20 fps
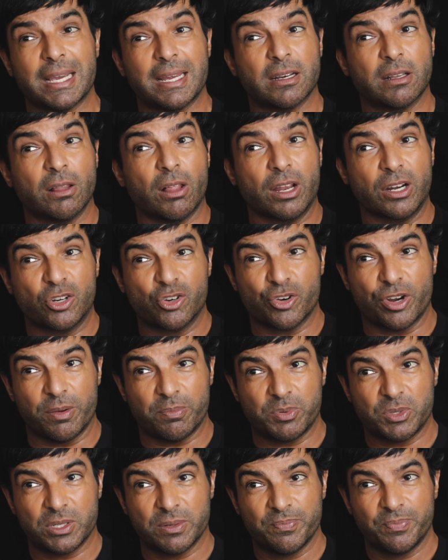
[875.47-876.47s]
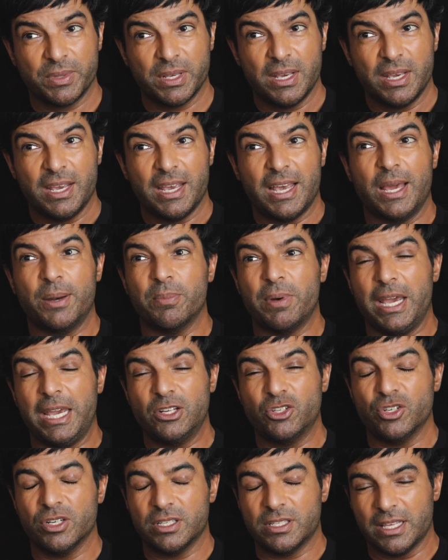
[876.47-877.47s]
I get a lot of trips. And my
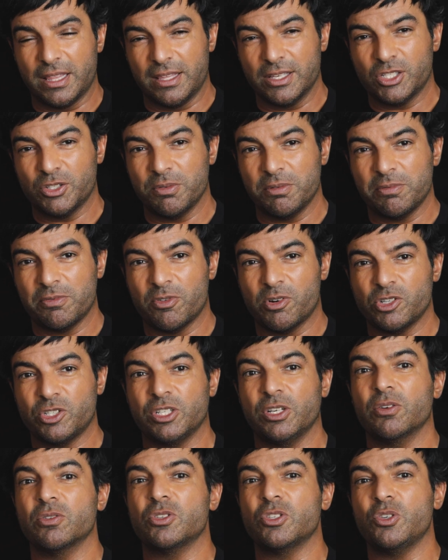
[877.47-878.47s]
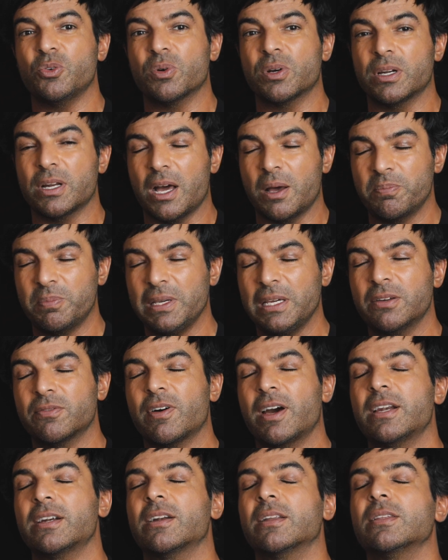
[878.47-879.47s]
agent has said this to me before. She goes, you are not being
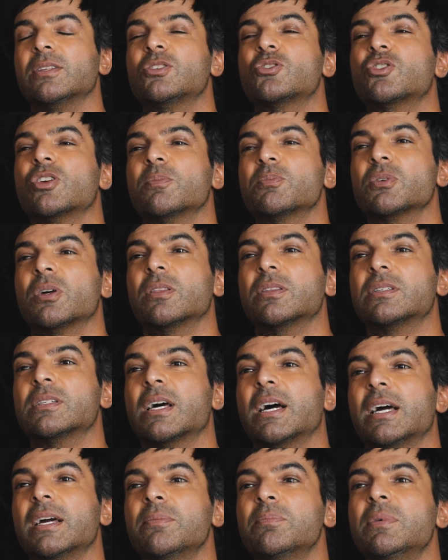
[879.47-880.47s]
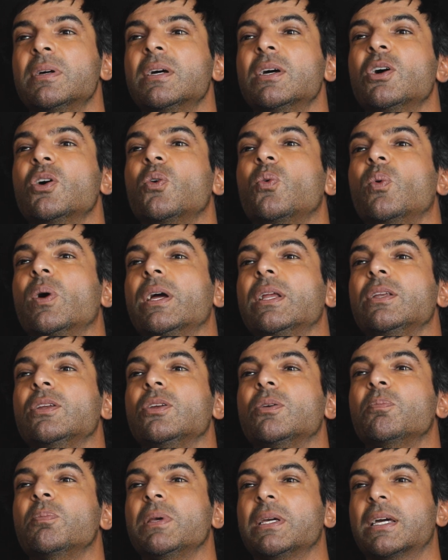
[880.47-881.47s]
invited on these trips all the time
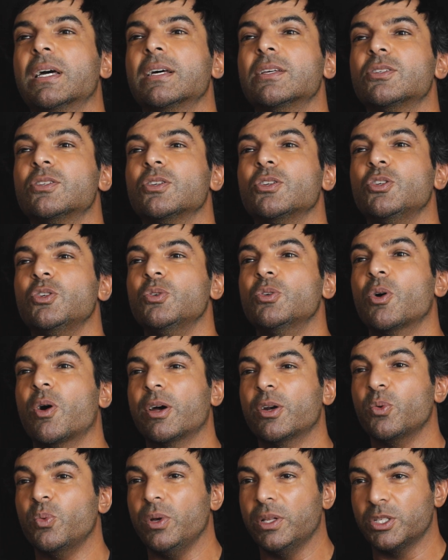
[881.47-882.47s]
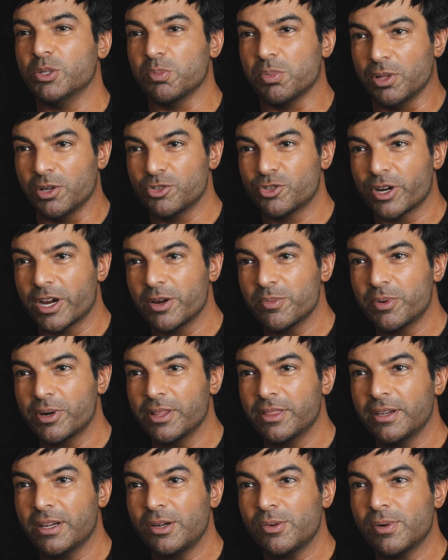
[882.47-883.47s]
because you know how to wield a blow dryer
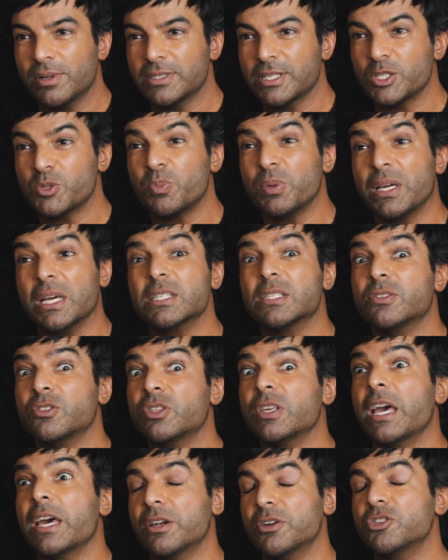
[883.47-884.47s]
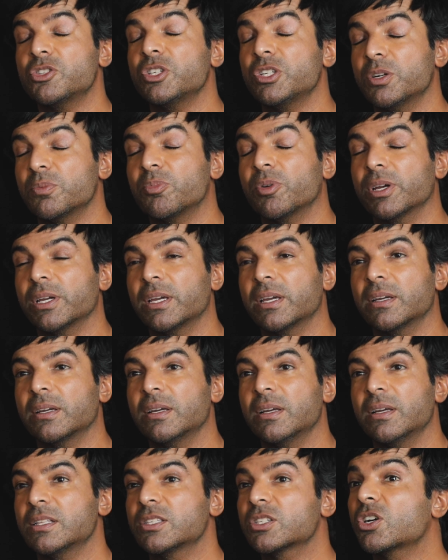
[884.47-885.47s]
better than anyone else. It's because of the energy you're bringing.
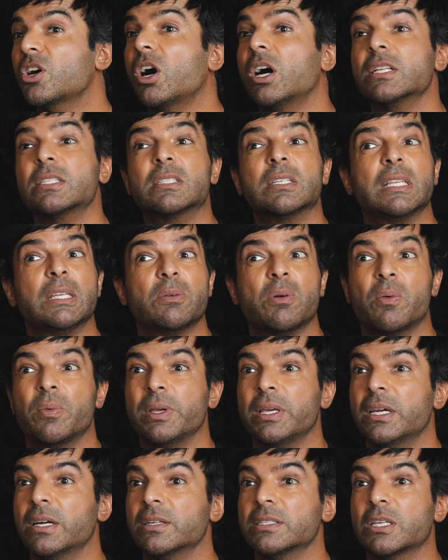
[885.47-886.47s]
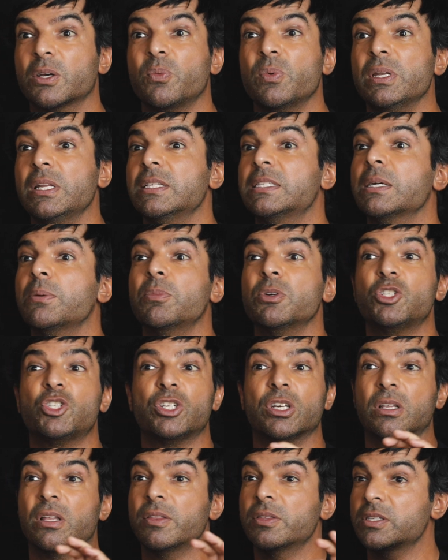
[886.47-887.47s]
It's constantly what we hear. It's like, we need someone
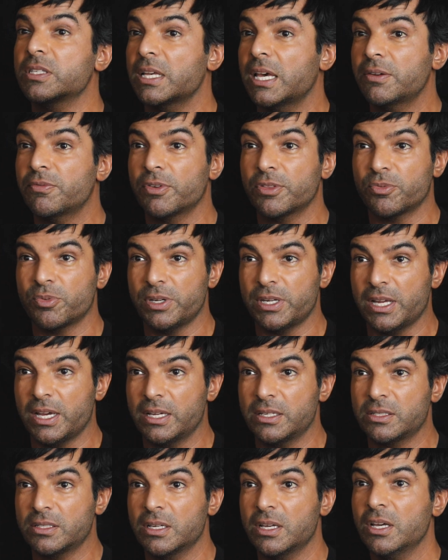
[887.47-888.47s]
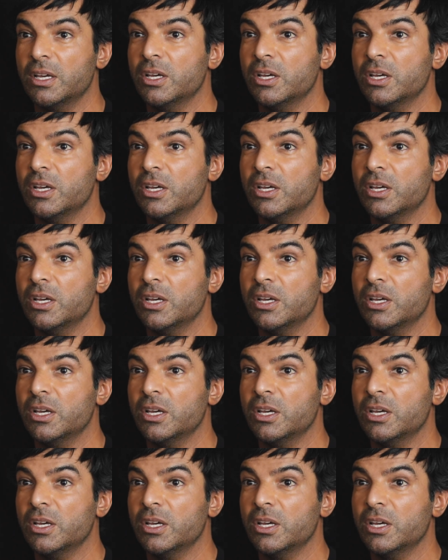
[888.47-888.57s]
chill on the set for 3 days.